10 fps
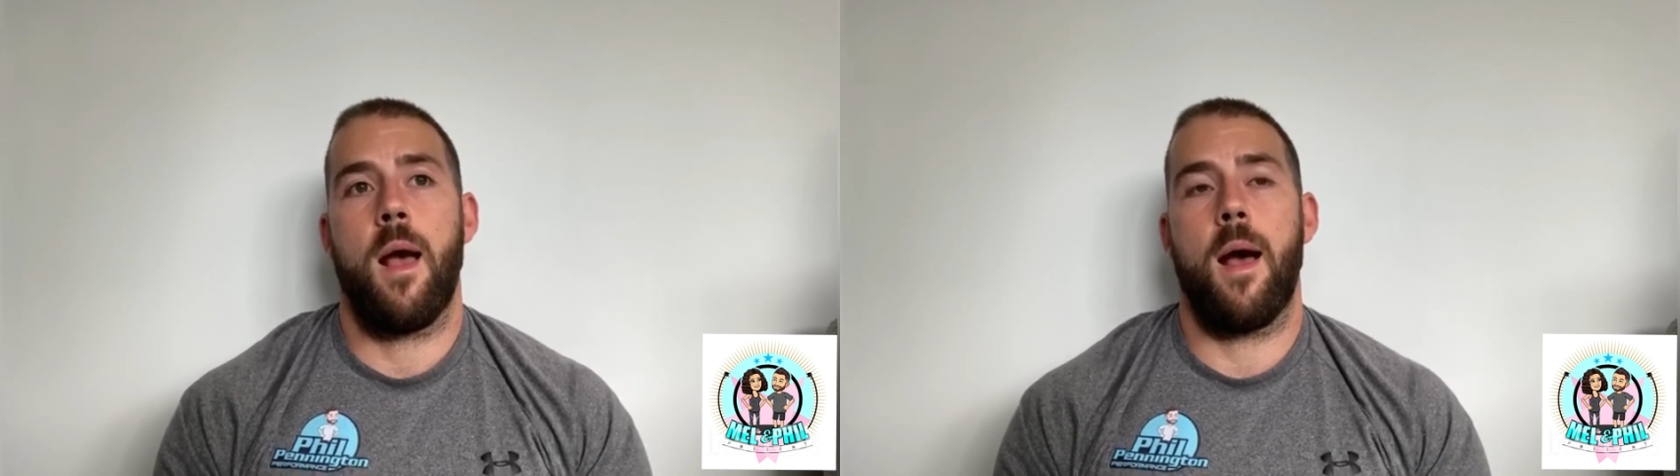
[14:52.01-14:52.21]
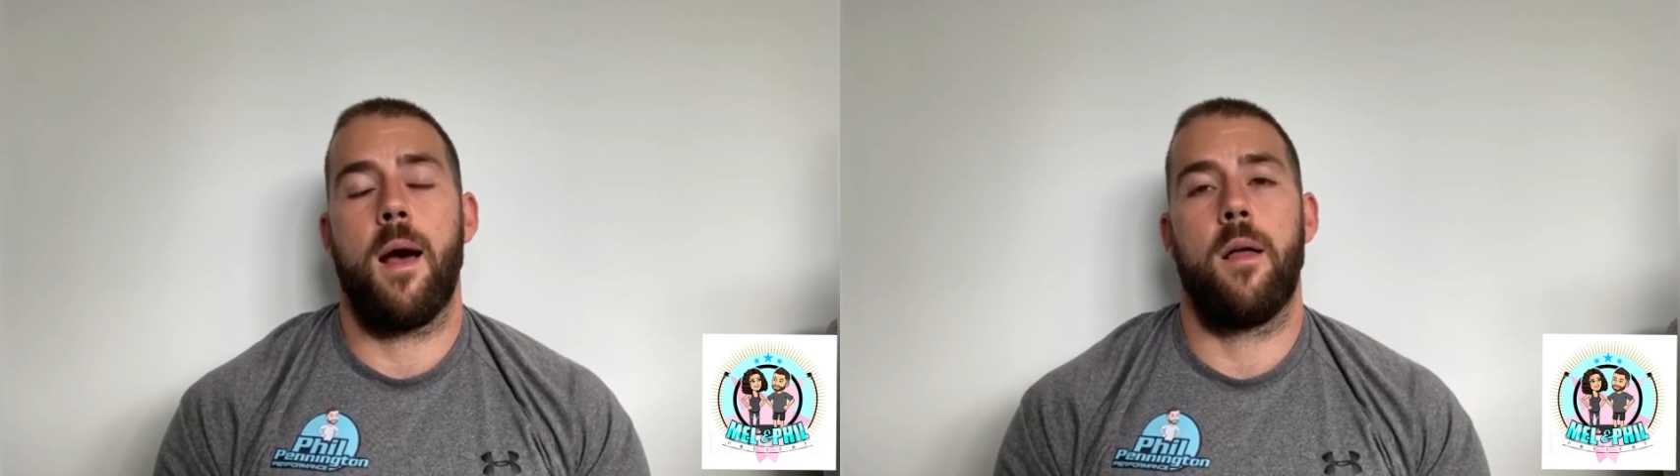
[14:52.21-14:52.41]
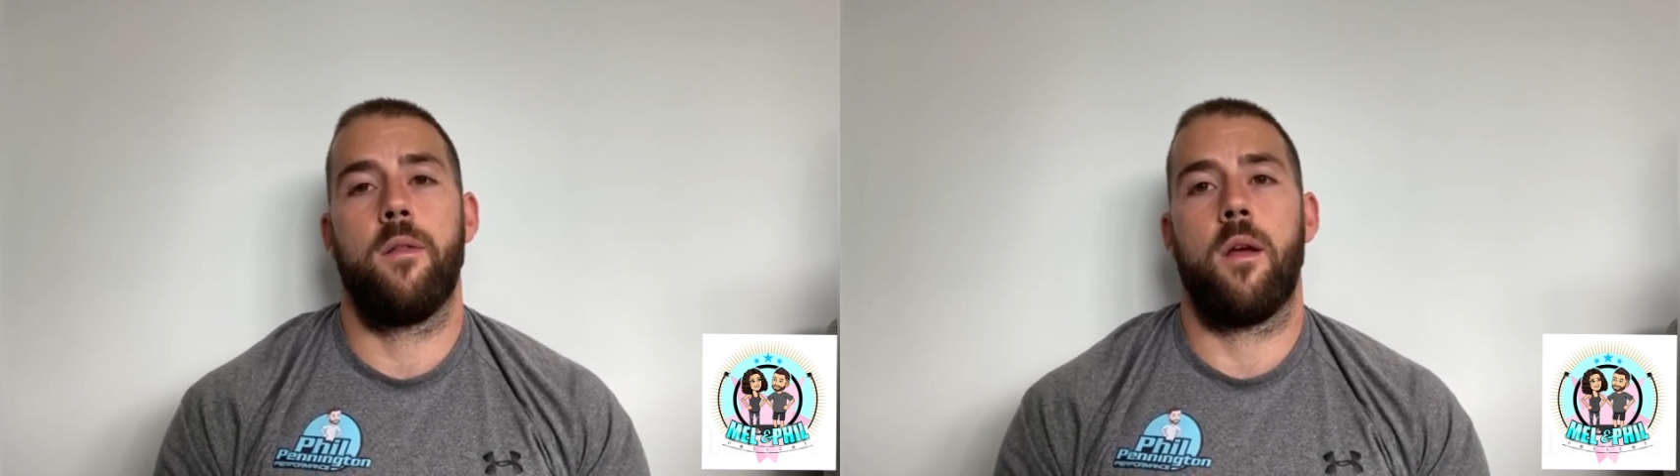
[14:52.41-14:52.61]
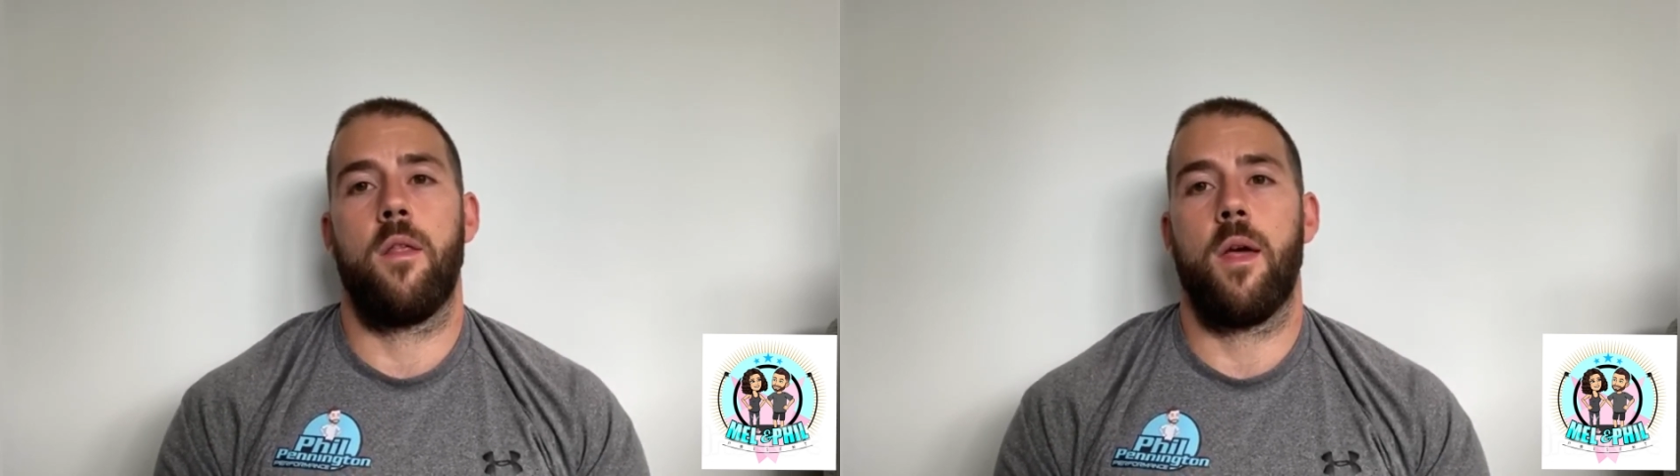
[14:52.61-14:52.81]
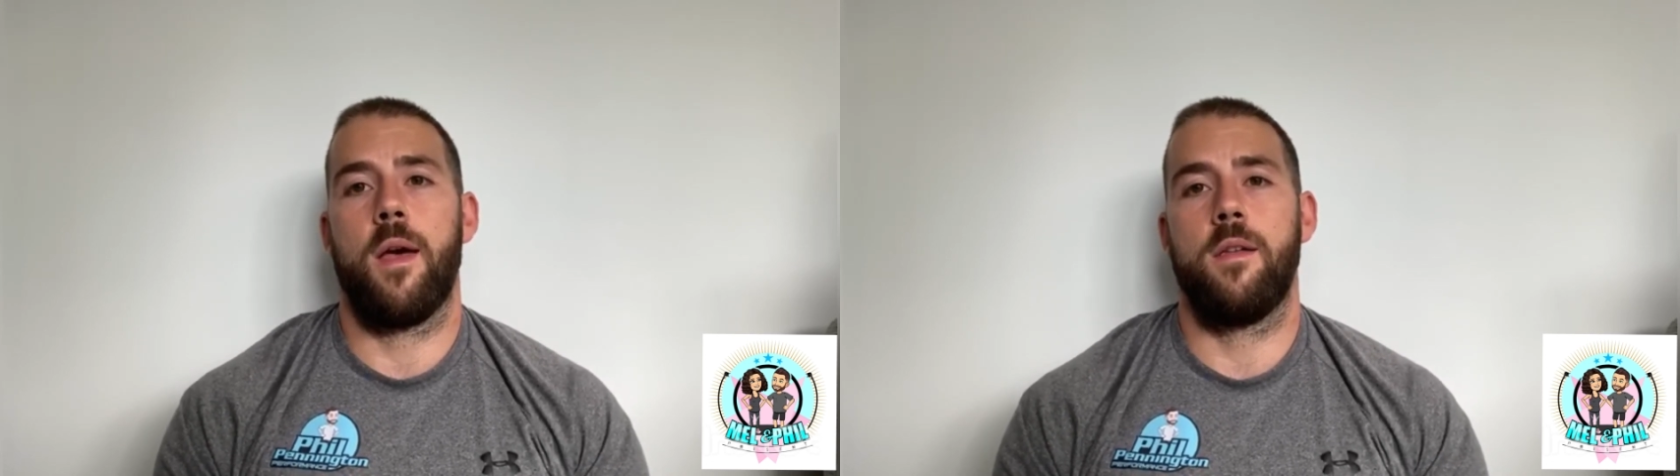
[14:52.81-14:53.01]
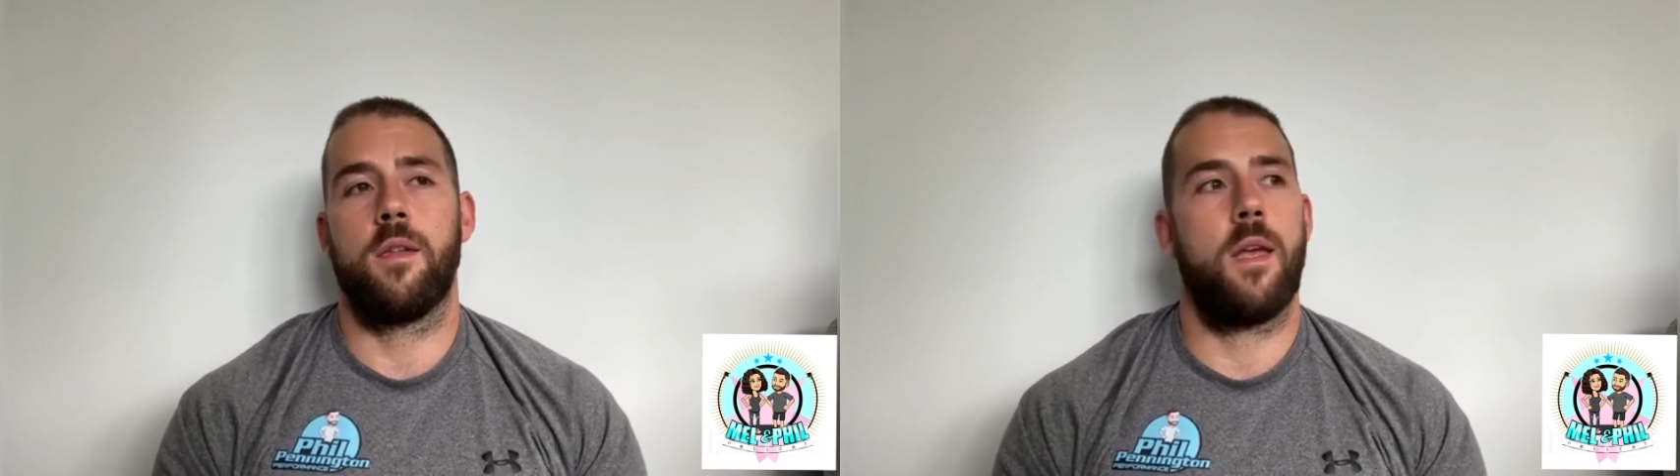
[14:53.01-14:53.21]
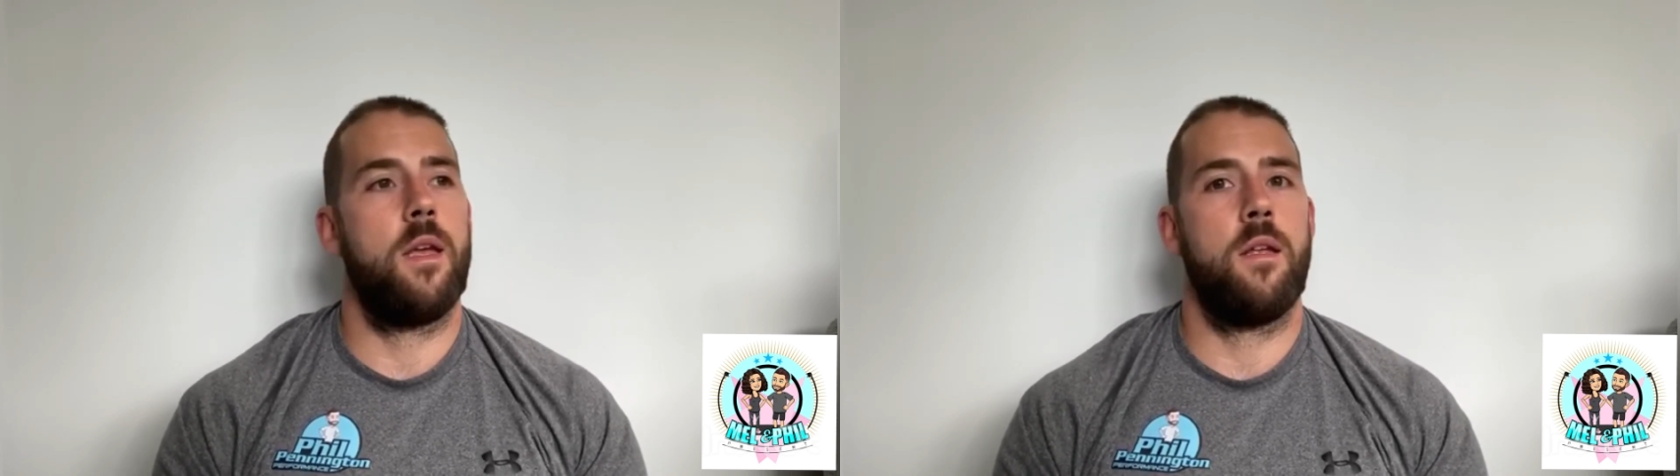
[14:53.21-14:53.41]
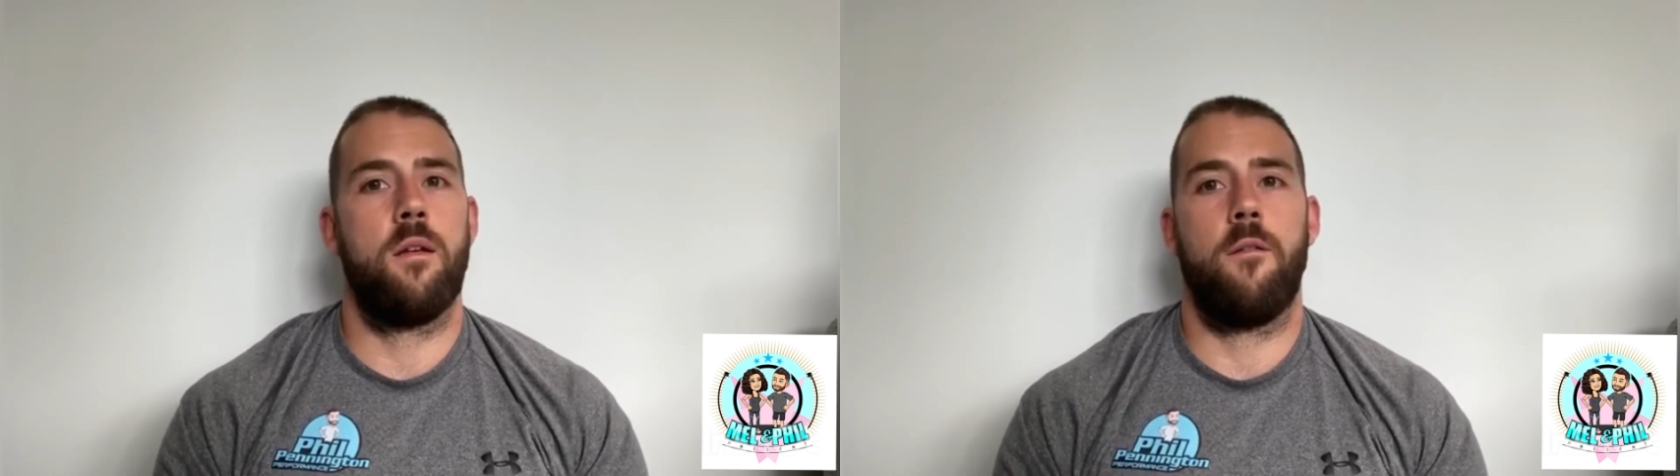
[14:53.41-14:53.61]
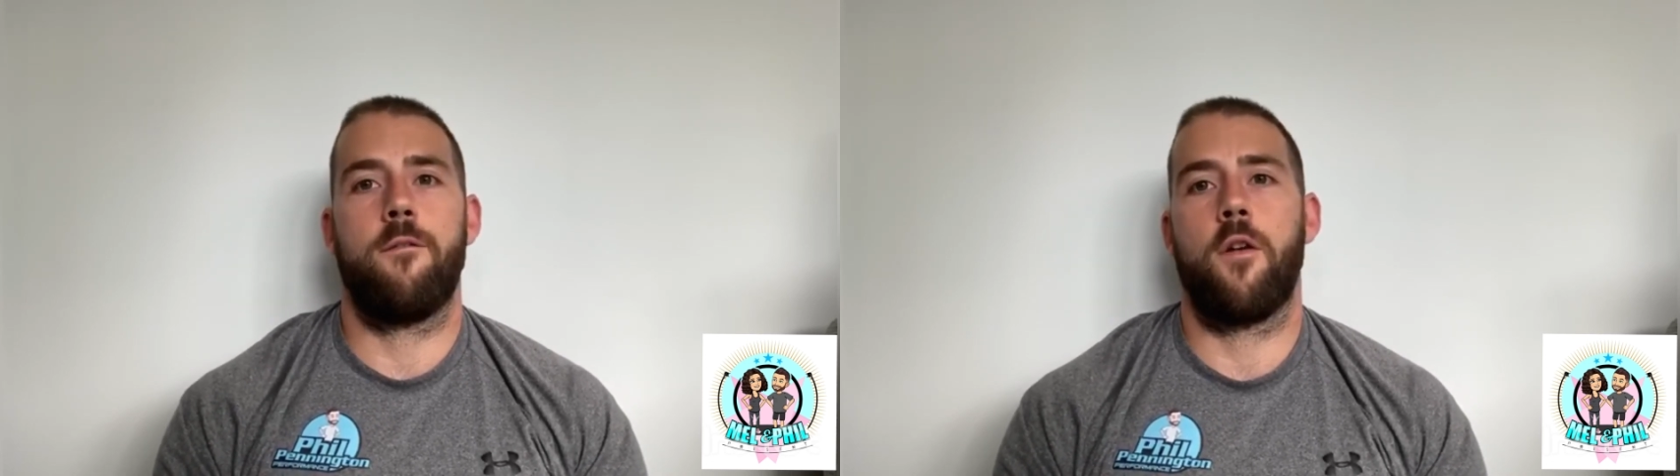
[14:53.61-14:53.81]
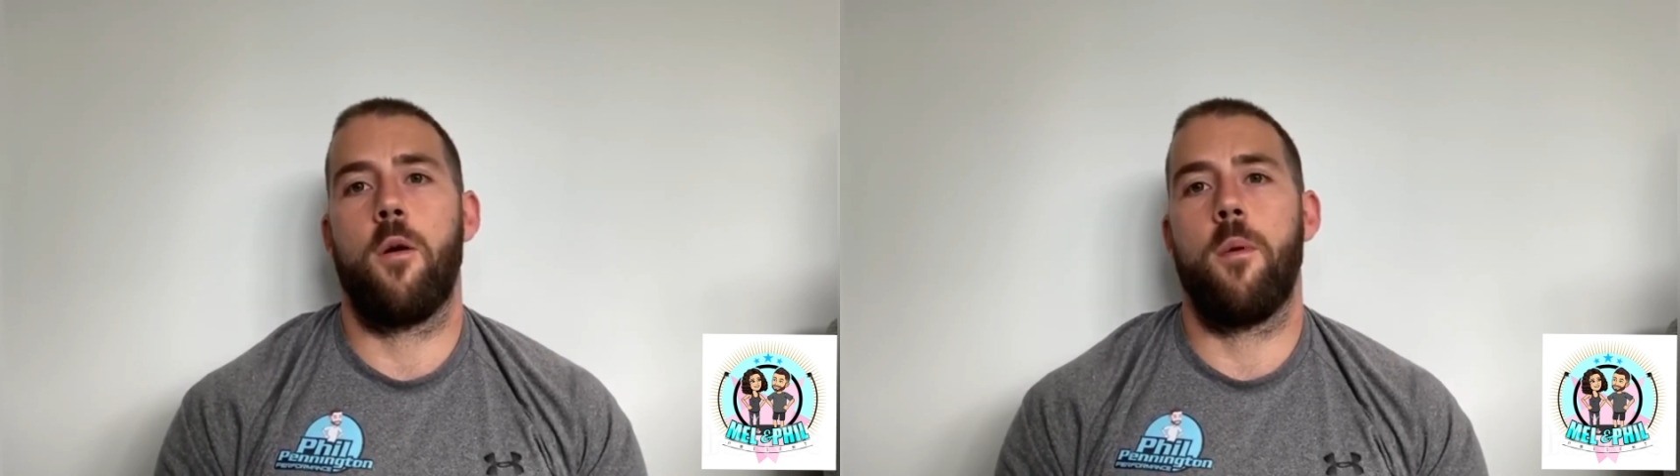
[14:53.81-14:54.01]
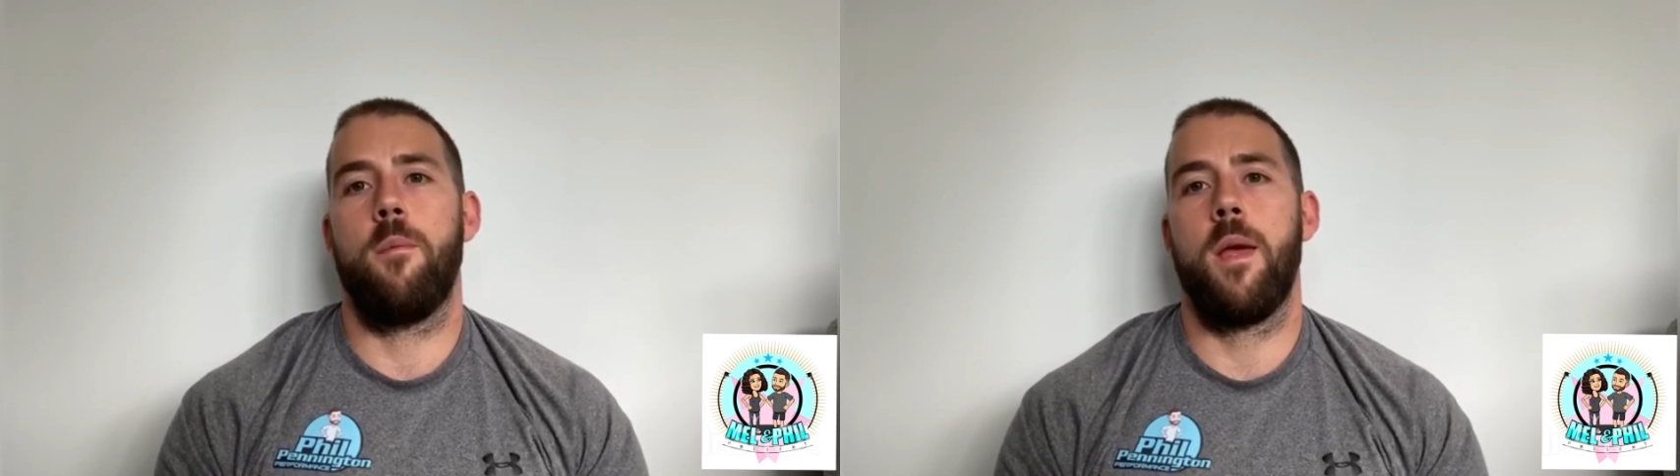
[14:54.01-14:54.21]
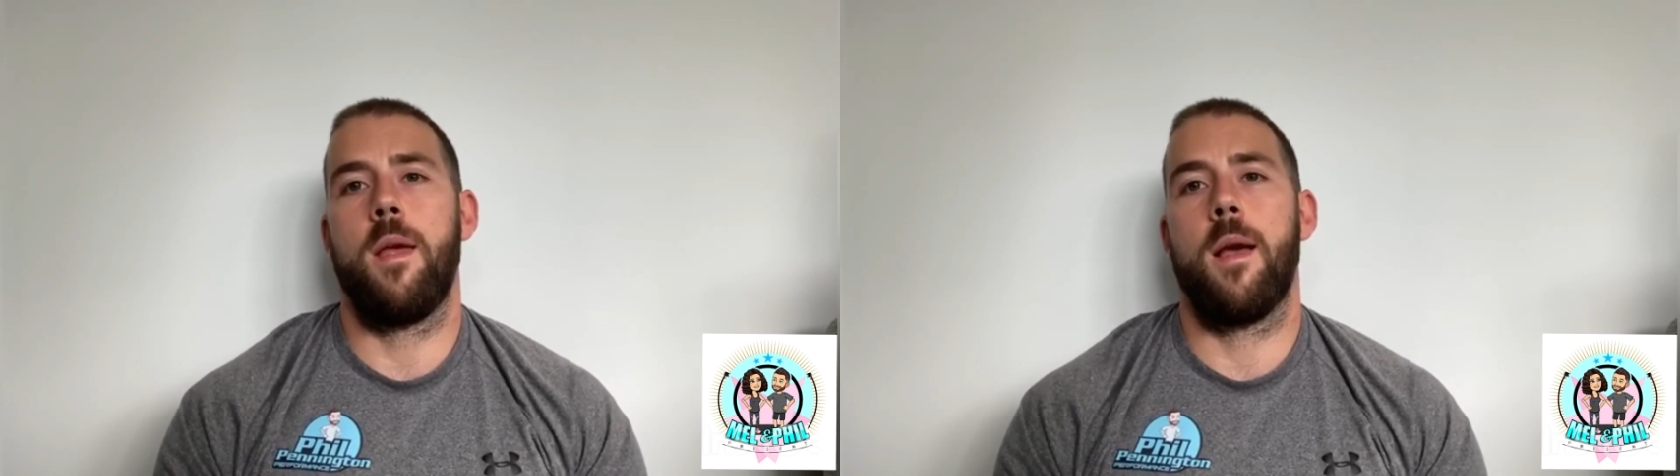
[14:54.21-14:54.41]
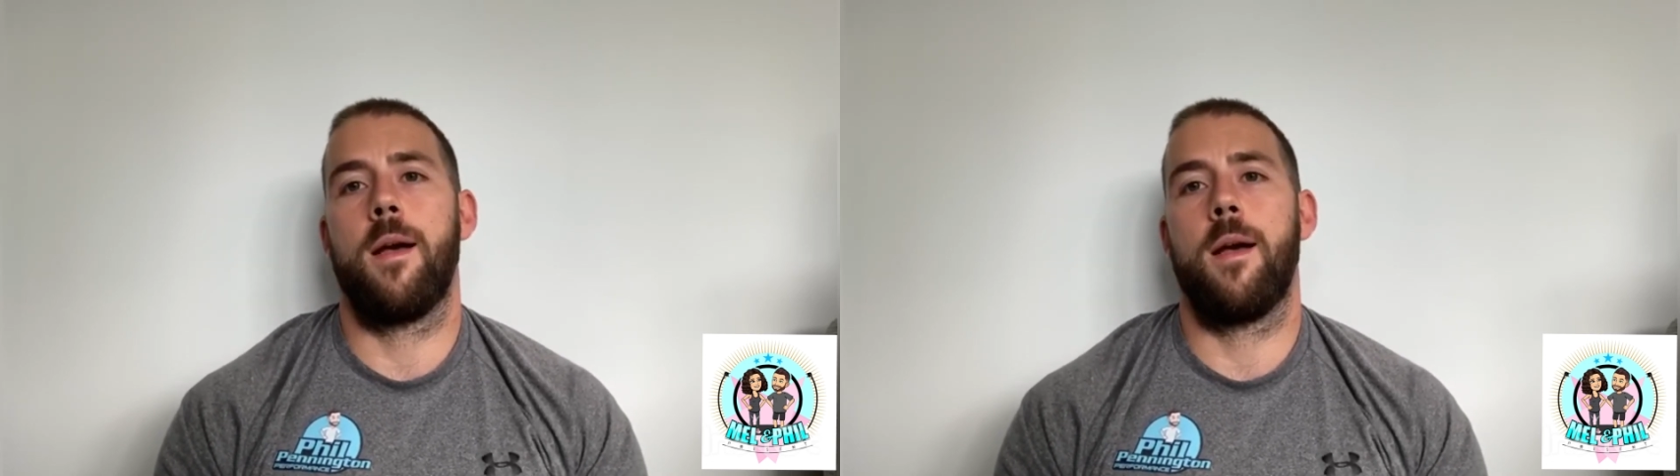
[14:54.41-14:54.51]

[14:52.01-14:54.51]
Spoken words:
And that is it from me.